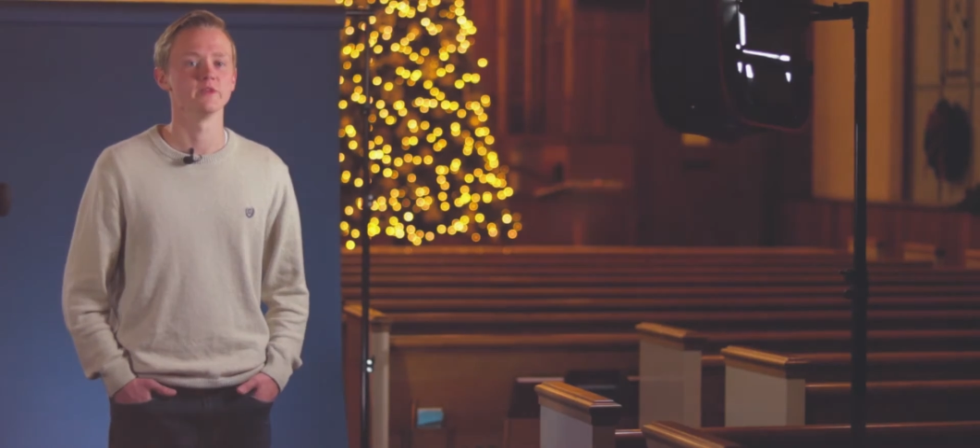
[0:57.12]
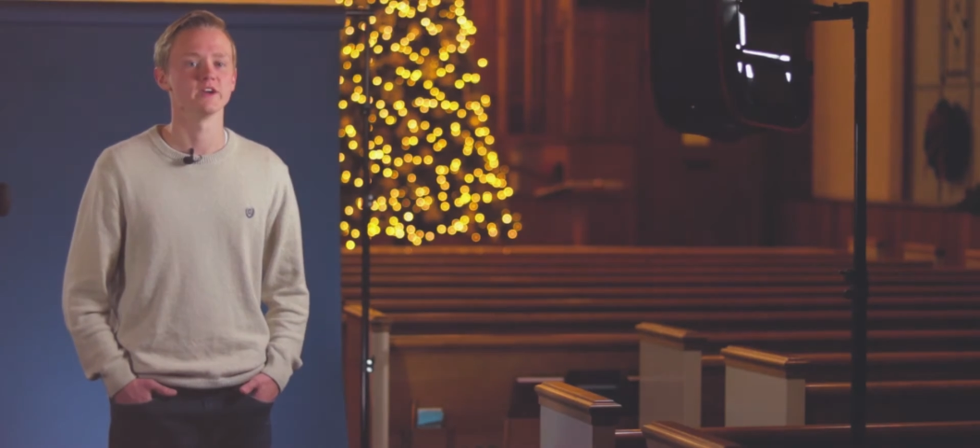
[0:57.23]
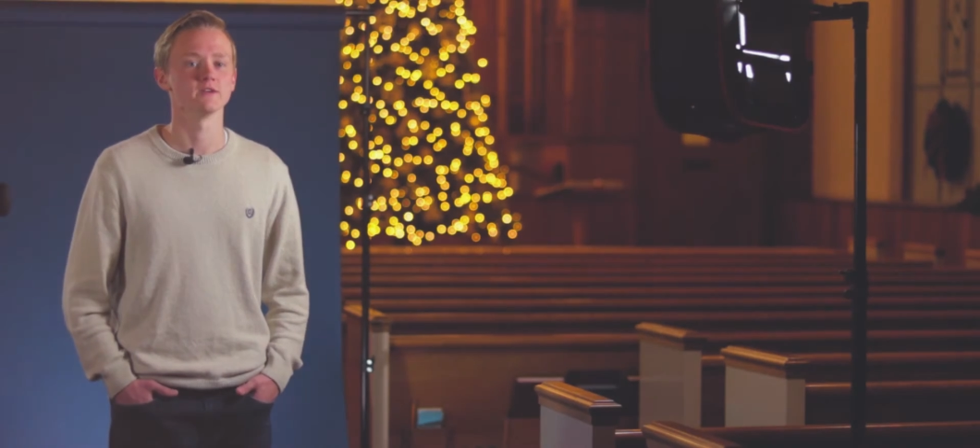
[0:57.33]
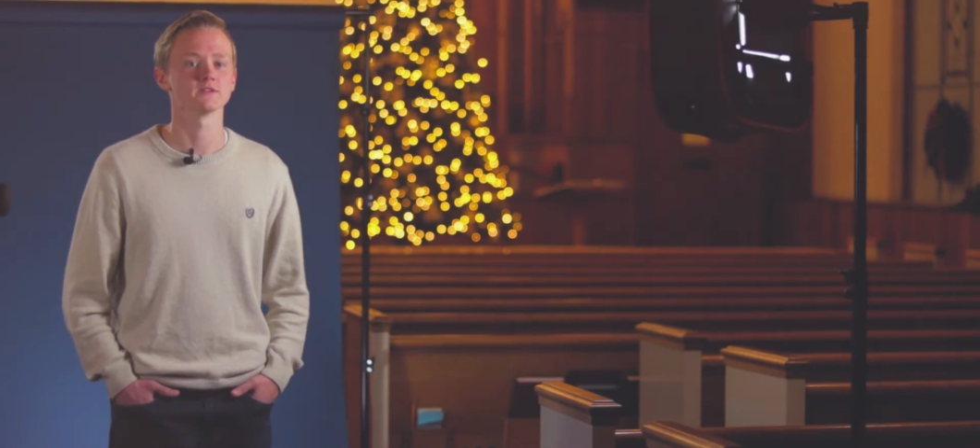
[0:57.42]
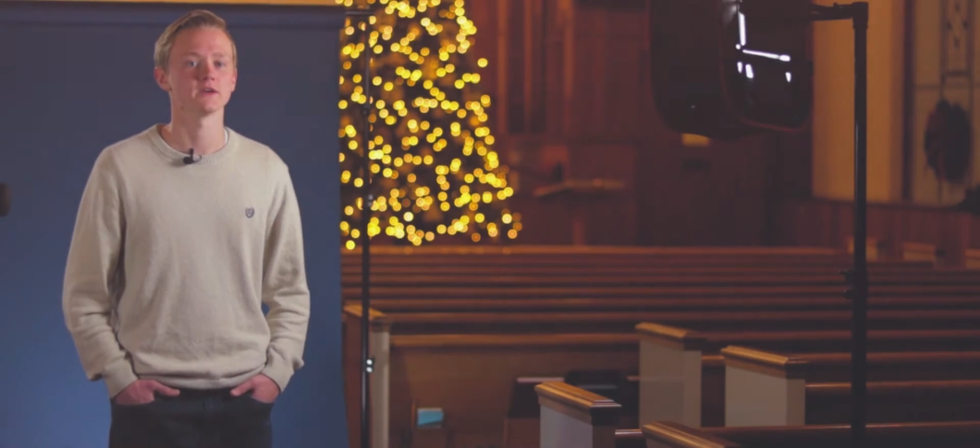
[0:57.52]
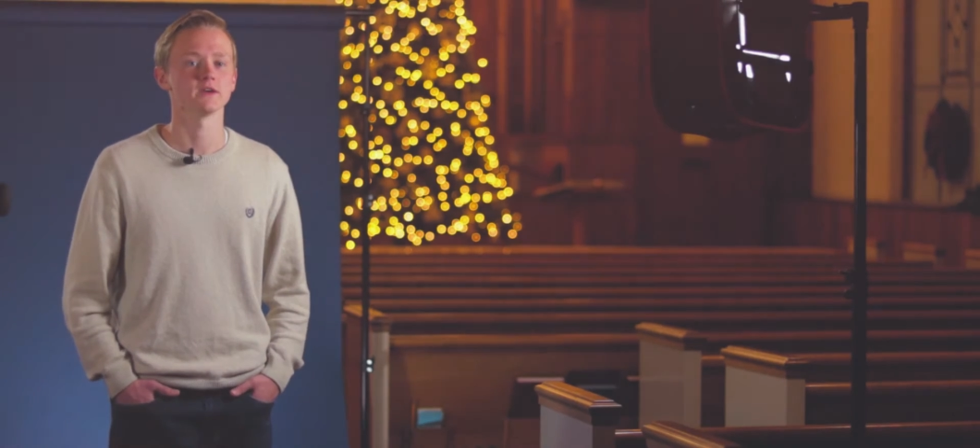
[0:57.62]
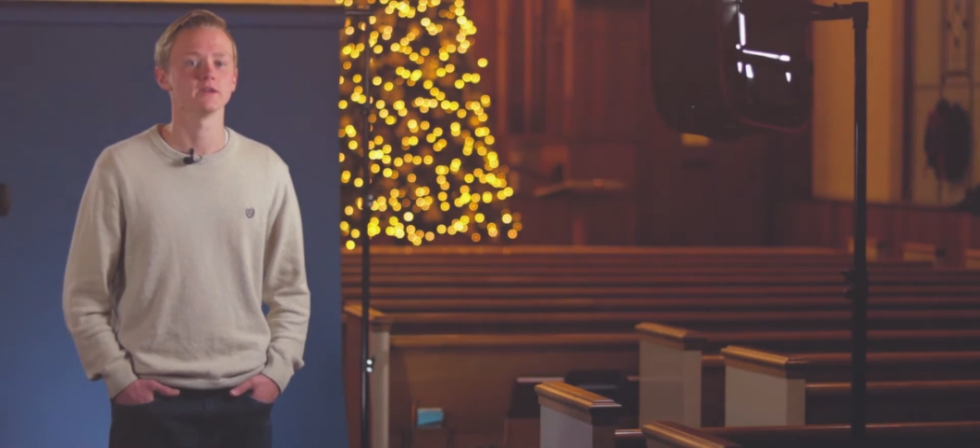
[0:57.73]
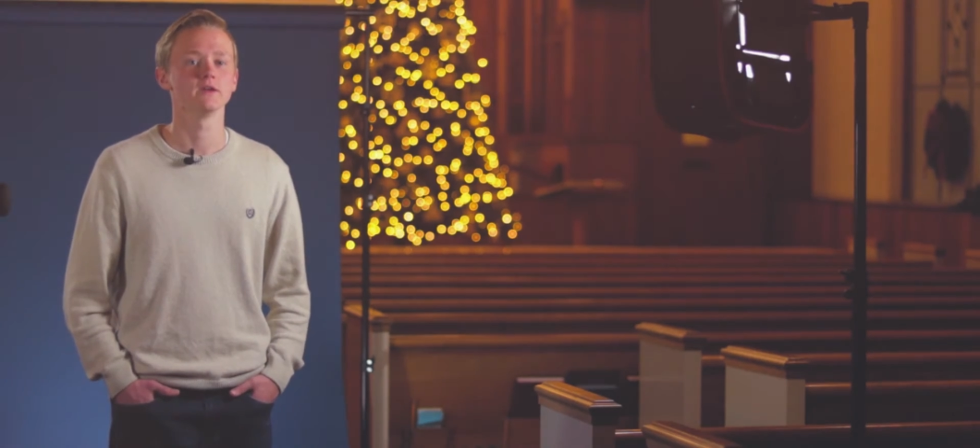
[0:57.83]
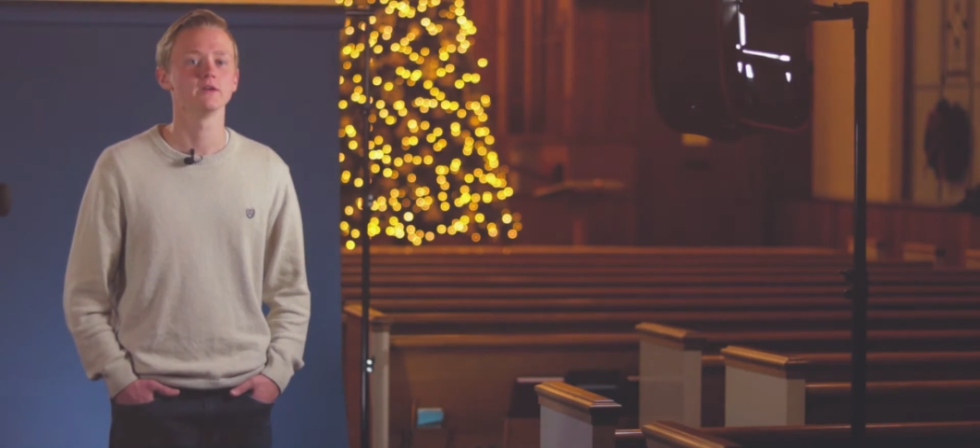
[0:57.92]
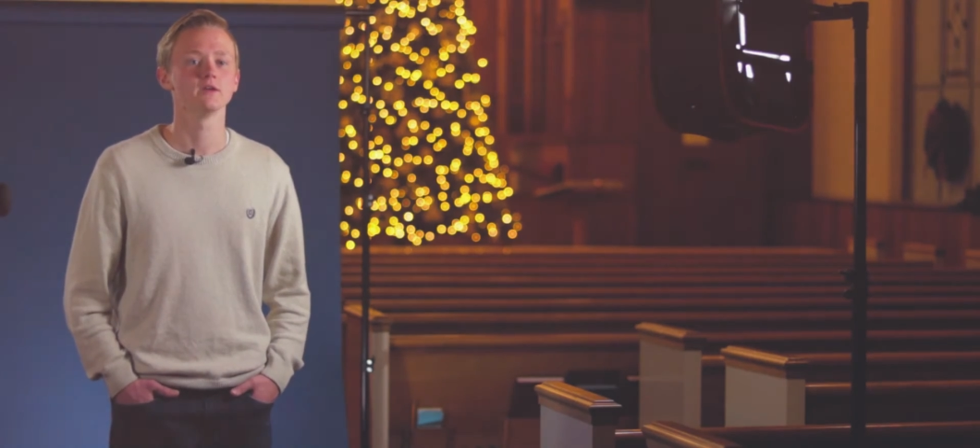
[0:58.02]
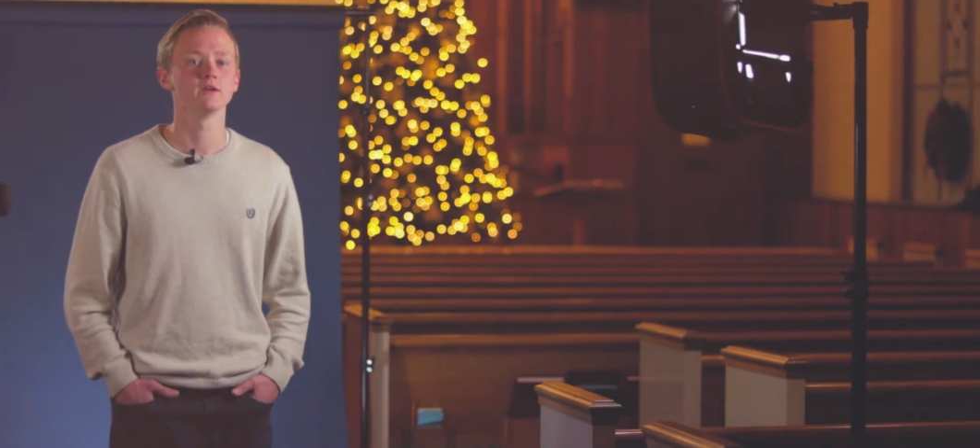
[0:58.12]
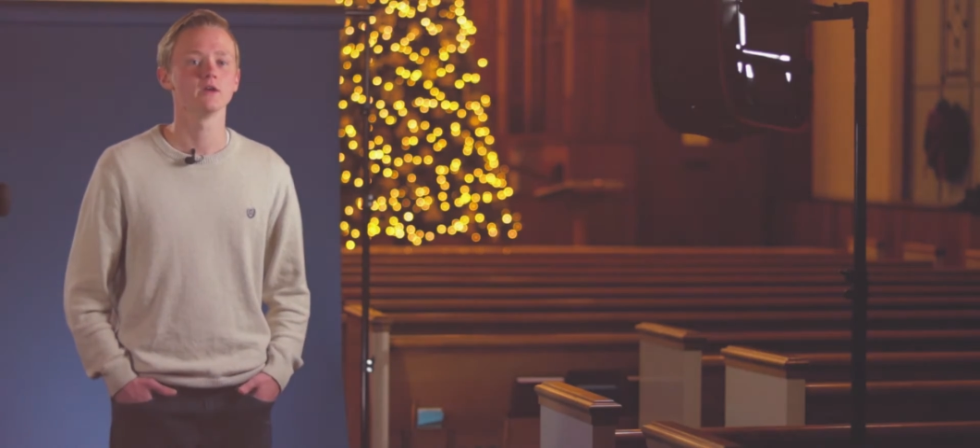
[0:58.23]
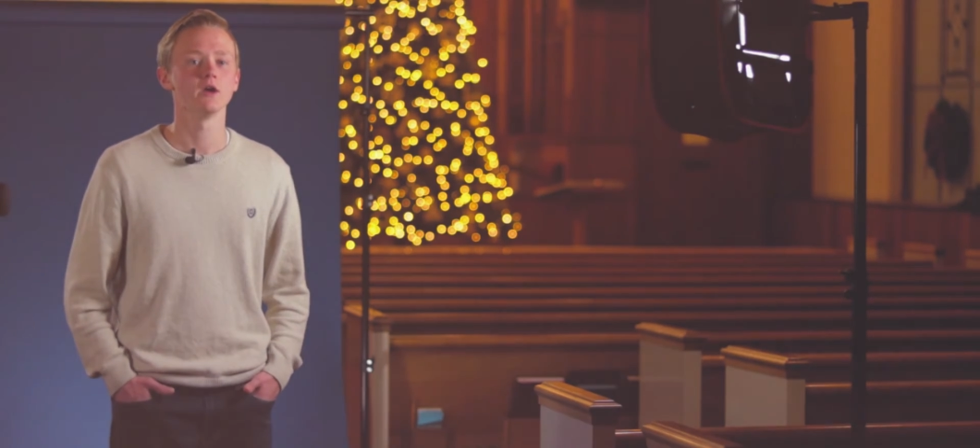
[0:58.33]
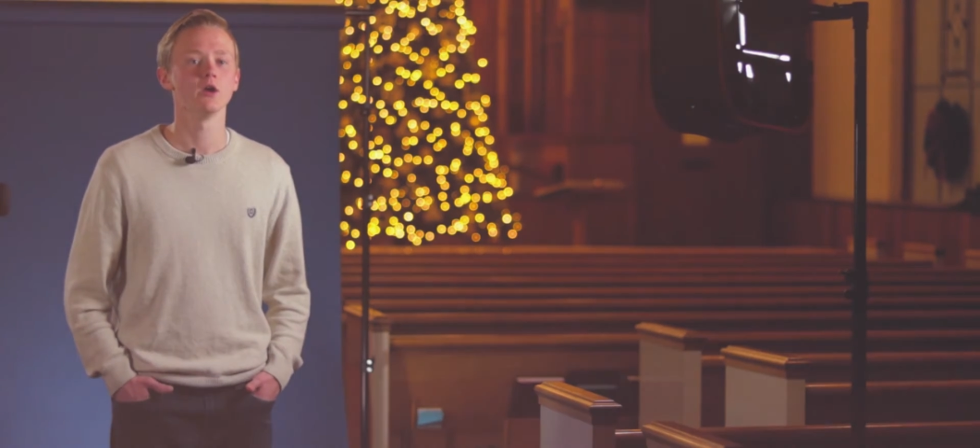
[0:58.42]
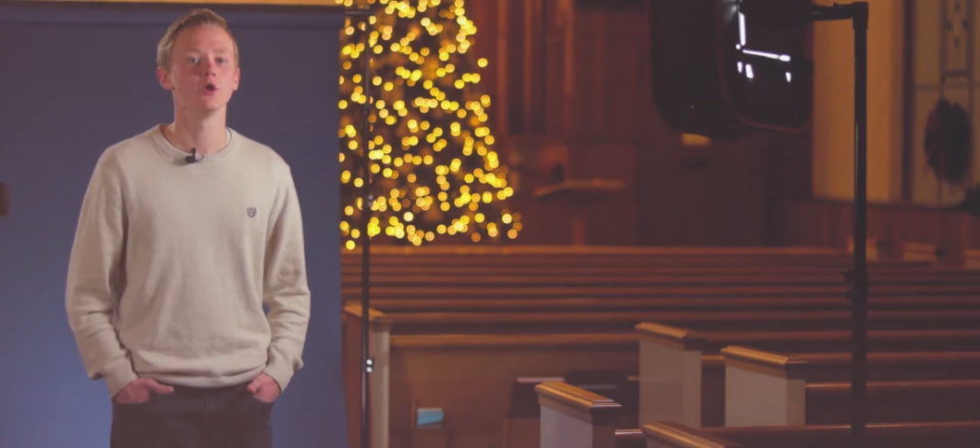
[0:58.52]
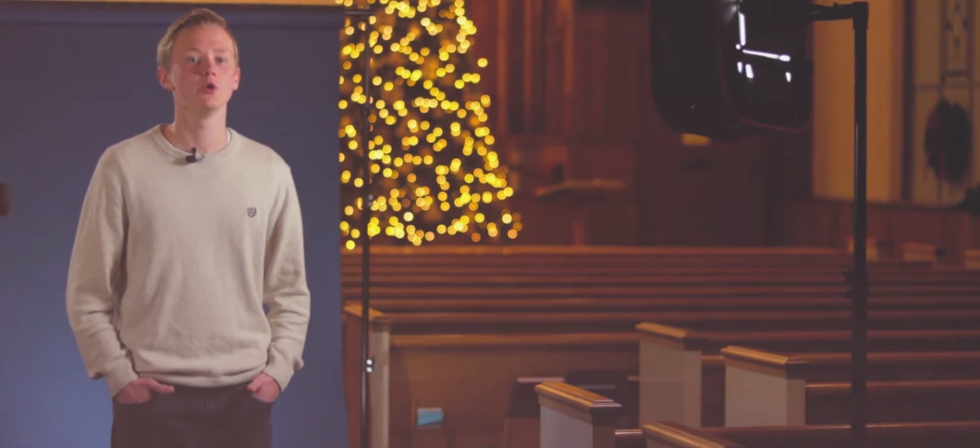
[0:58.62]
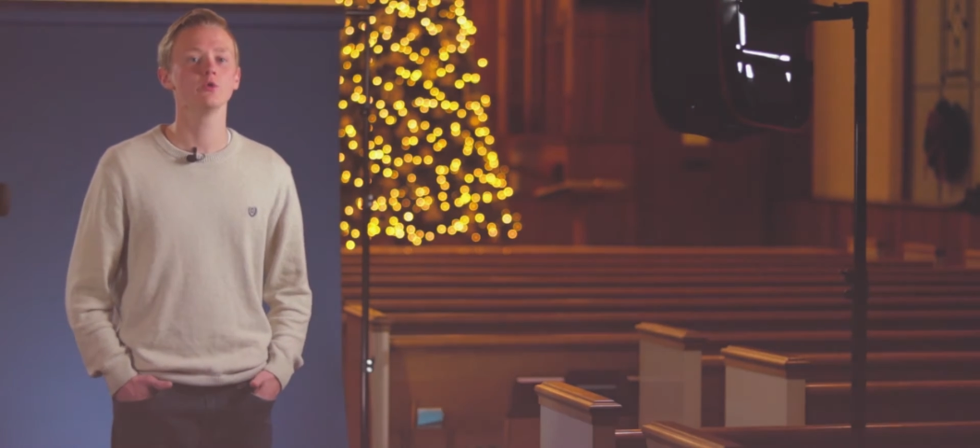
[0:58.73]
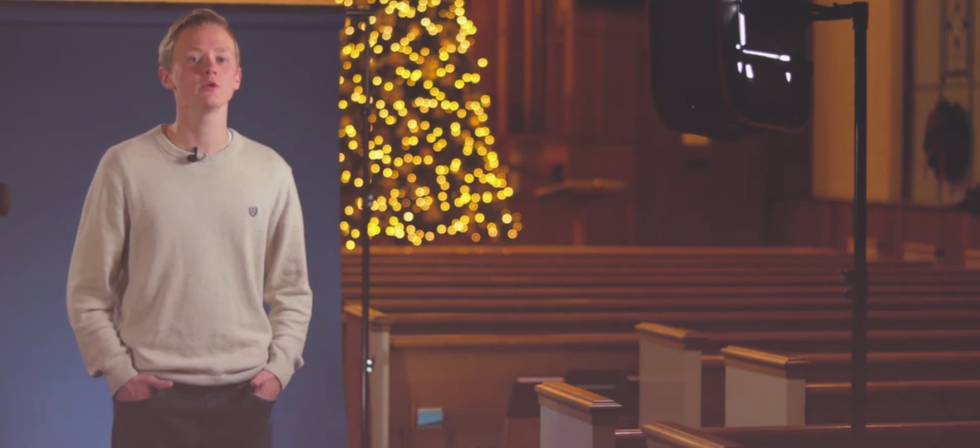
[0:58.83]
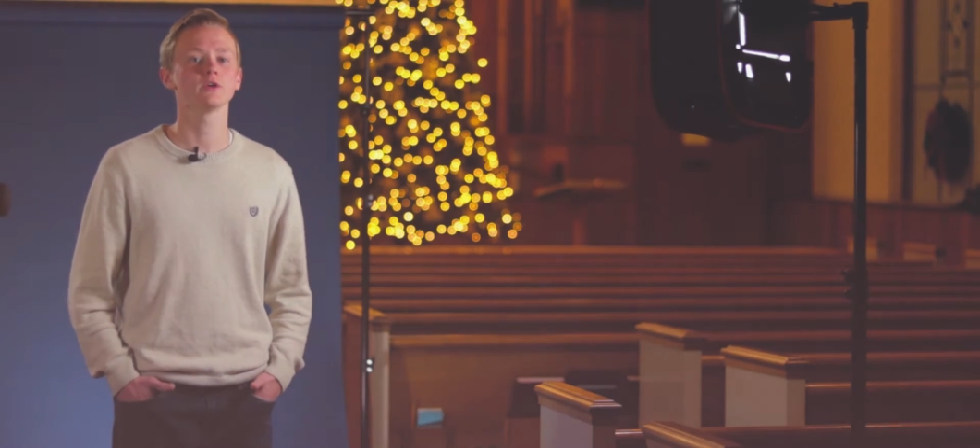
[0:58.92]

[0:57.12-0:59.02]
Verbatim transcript: from the outside. Who